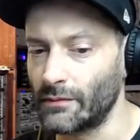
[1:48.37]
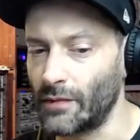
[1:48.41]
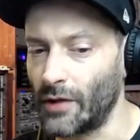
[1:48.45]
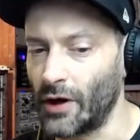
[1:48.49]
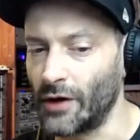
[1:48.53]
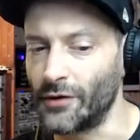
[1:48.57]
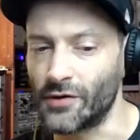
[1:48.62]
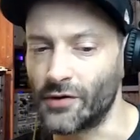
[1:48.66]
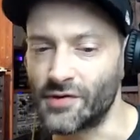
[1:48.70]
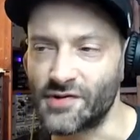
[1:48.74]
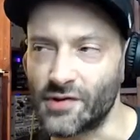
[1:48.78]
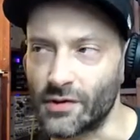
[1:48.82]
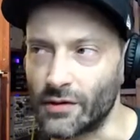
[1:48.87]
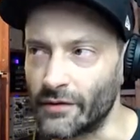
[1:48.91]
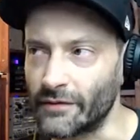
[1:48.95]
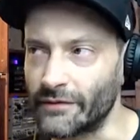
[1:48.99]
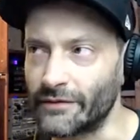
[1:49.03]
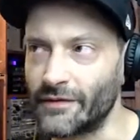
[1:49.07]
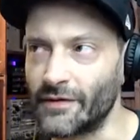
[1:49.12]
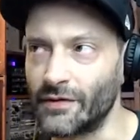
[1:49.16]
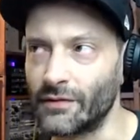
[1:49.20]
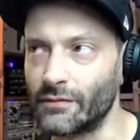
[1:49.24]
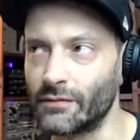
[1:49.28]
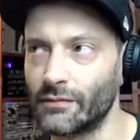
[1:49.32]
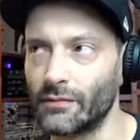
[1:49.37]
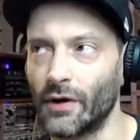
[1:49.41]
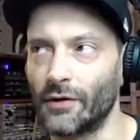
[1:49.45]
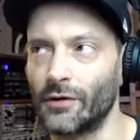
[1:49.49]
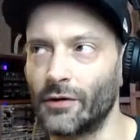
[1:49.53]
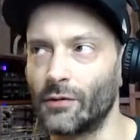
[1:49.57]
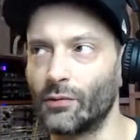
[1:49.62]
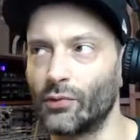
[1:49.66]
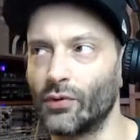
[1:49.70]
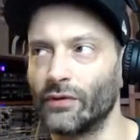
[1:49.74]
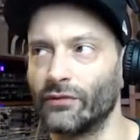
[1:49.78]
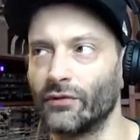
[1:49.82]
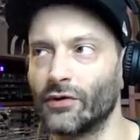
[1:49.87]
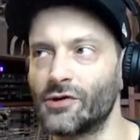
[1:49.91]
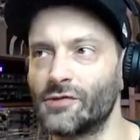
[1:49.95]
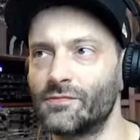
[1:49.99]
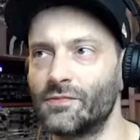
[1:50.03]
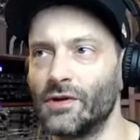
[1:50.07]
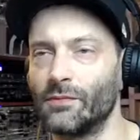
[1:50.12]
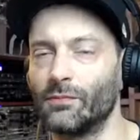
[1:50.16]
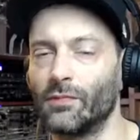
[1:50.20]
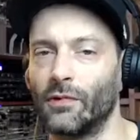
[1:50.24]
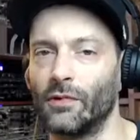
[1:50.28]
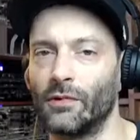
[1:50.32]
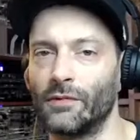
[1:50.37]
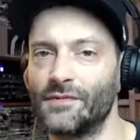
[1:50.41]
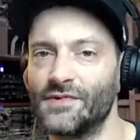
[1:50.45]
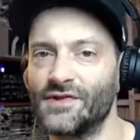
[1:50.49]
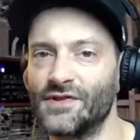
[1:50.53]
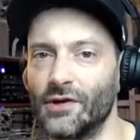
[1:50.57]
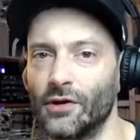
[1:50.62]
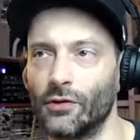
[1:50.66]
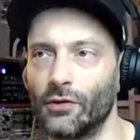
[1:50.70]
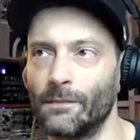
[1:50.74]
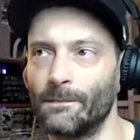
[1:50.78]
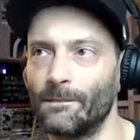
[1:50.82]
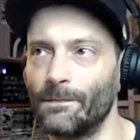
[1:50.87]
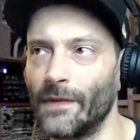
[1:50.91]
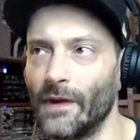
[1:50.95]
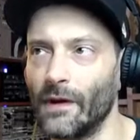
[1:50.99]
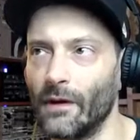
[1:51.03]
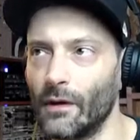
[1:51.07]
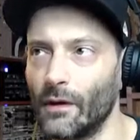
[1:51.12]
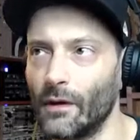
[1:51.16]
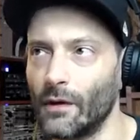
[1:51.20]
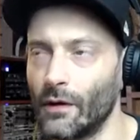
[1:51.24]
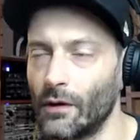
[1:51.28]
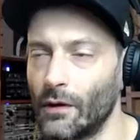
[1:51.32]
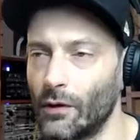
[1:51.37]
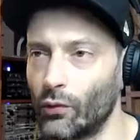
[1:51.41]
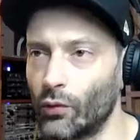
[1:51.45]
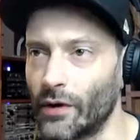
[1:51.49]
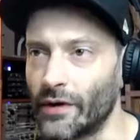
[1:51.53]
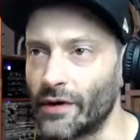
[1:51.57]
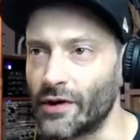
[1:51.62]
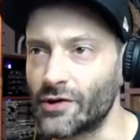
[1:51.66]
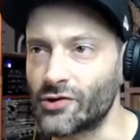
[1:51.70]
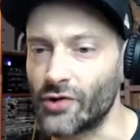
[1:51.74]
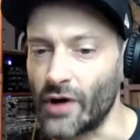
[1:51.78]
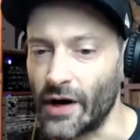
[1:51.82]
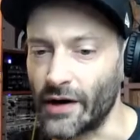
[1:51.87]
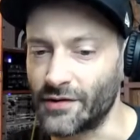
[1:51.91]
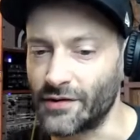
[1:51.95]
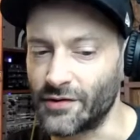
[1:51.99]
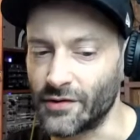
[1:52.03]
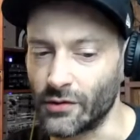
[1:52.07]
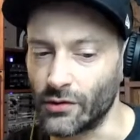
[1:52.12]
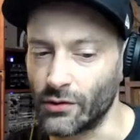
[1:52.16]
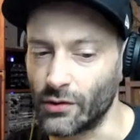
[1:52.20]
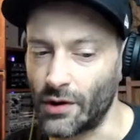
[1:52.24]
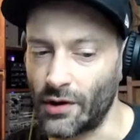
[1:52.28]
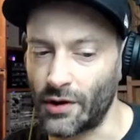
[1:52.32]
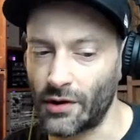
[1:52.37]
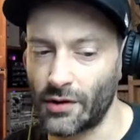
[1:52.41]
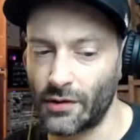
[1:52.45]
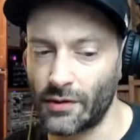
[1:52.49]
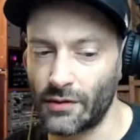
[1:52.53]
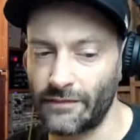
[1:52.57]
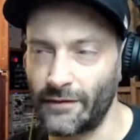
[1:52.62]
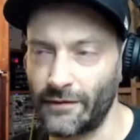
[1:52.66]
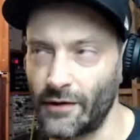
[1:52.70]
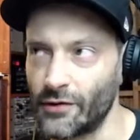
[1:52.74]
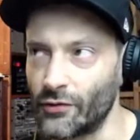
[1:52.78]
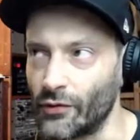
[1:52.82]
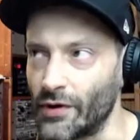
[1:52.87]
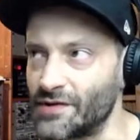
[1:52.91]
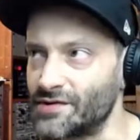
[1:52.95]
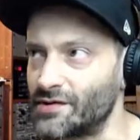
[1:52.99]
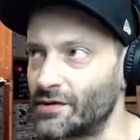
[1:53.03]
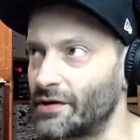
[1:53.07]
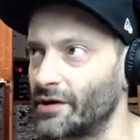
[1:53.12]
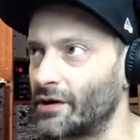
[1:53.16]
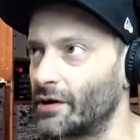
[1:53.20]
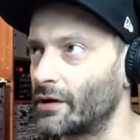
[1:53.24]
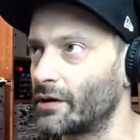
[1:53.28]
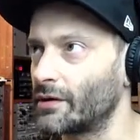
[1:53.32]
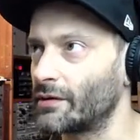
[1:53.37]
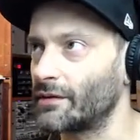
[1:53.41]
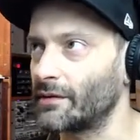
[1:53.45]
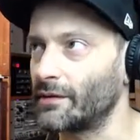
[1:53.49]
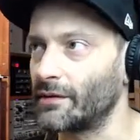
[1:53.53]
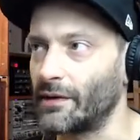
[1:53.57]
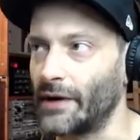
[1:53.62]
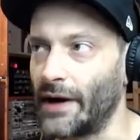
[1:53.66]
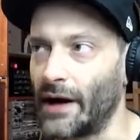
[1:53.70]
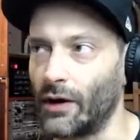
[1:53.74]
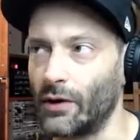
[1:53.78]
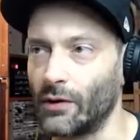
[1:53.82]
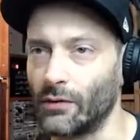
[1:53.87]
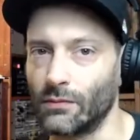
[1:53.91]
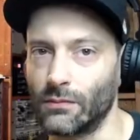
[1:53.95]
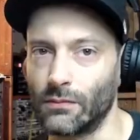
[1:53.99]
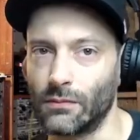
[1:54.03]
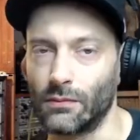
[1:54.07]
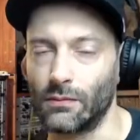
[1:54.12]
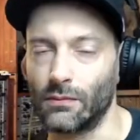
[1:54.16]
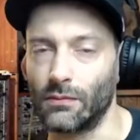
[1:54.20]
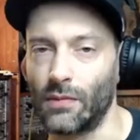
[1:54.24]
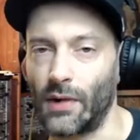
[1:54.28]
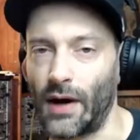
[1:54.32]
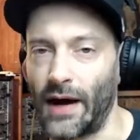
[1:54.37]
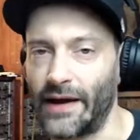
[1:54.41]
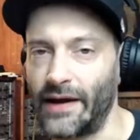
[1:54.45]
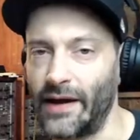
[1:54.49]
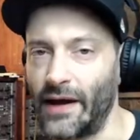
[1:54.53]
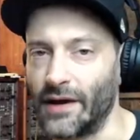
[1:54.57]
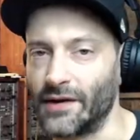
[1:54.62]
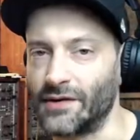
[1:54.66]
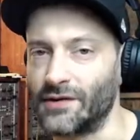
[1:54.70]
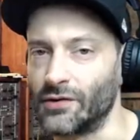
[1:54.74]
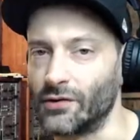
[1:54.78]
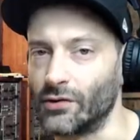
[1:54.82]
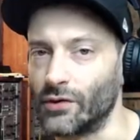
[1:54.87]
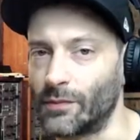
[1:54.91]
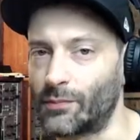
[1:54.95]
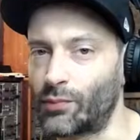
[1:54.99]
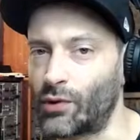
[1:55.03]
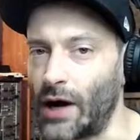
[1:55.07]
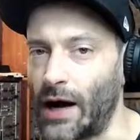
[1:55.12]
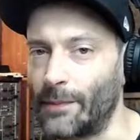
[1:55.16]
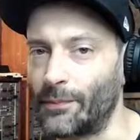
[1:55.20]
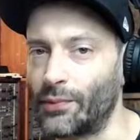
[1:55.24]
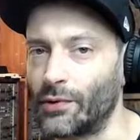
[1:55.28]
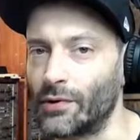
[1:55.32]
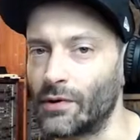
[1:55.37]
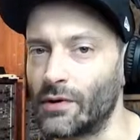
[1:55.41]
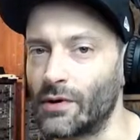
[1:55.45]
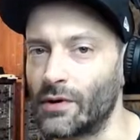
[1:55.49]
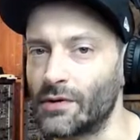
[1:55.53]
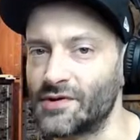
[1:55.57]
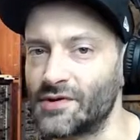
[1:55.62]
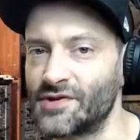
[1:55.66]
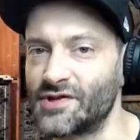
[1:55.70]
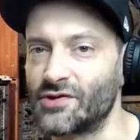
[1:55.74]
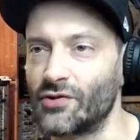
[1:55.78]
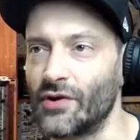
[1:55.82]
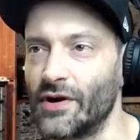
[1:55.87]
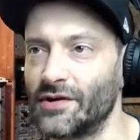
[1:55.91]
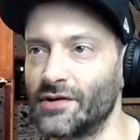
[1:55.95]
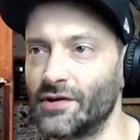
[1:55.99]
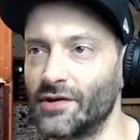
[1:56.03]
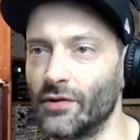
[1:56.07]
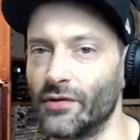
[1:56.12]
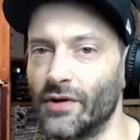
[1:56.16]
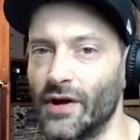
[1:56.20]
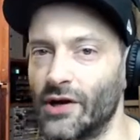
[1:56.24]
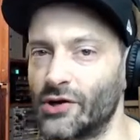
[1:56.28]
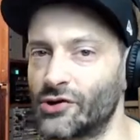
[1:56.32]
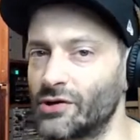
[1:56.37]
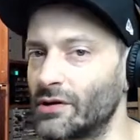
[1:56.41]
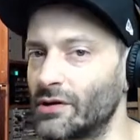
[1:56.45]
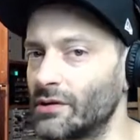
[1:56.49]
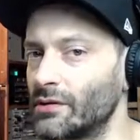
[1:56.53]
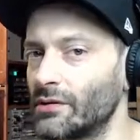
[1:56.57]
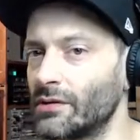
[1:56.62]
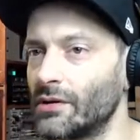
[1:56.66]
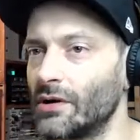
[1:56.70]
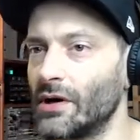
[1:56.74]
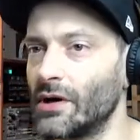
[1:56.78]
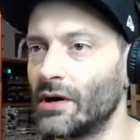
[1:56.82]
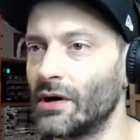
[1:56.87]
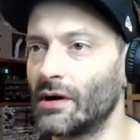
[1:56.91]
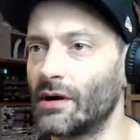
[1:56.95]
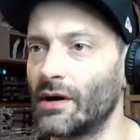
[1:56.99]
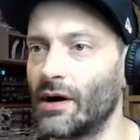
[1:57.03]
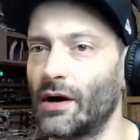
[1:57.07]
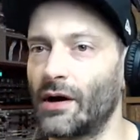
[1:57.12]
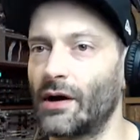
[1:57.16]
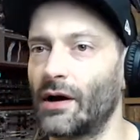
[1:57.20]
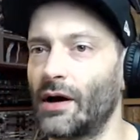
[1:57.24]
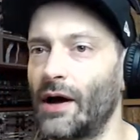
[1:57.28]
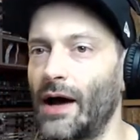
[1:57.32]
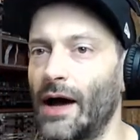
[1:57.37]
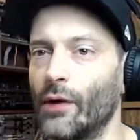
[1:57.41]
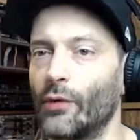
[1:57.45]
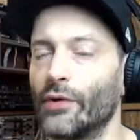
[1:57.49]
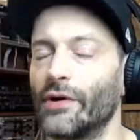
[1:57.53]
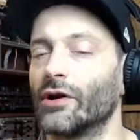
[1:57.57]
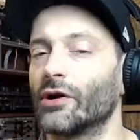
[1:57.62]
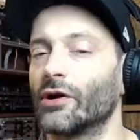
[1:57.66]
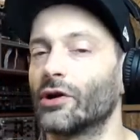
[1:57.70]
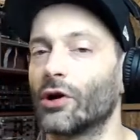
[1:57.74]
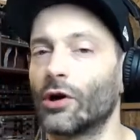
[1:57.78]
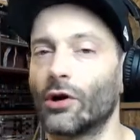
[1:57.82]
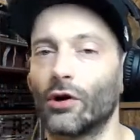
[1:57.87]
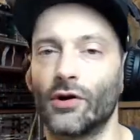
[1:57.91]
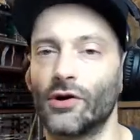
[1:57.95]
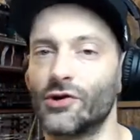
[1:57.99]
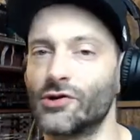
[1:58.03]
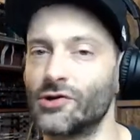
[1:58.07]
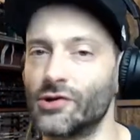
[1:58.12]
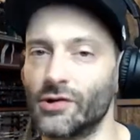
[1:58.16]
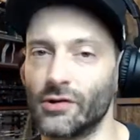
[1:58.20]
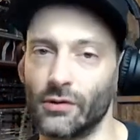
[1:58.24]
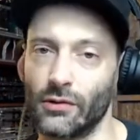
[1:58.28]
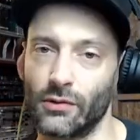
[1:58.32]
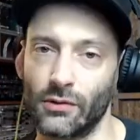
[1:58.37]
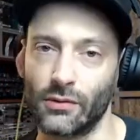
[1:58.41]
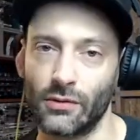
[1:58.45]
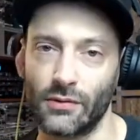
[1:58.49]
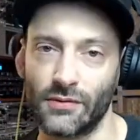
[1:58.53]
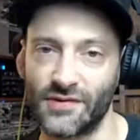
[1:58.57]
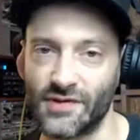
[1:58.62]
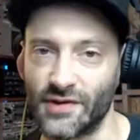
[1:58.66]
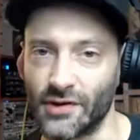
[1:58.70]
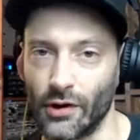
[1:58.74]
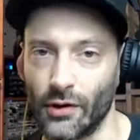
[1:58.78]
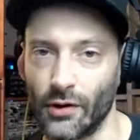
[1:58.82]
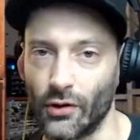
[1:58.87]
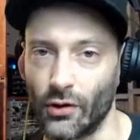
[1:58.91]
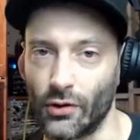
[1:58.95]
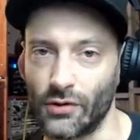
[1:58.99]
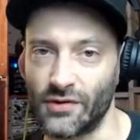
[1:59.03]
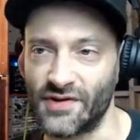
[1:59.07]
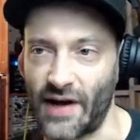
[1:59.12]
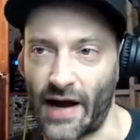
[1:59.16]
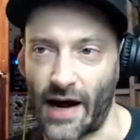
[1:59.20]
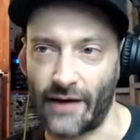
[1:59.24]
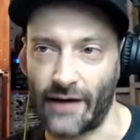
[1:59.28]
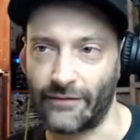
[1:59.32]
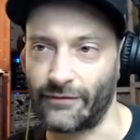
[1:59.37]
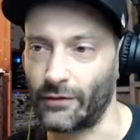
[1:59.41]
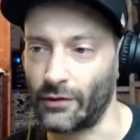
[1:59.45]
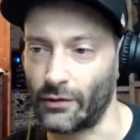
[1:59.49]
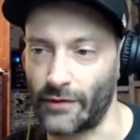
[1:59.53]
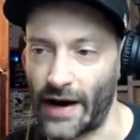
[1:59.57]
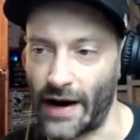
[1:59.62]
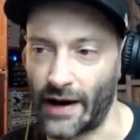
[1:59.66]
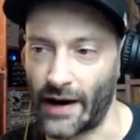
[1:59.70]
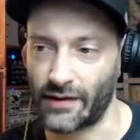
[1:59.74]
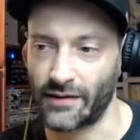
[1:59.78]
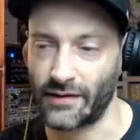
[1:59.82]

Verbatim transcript: underserved, underprivileged people? So we're going to try to do a fundraiser here. Now, I can't do a proper straight donation. Uh, I would encourage you to go to afrorack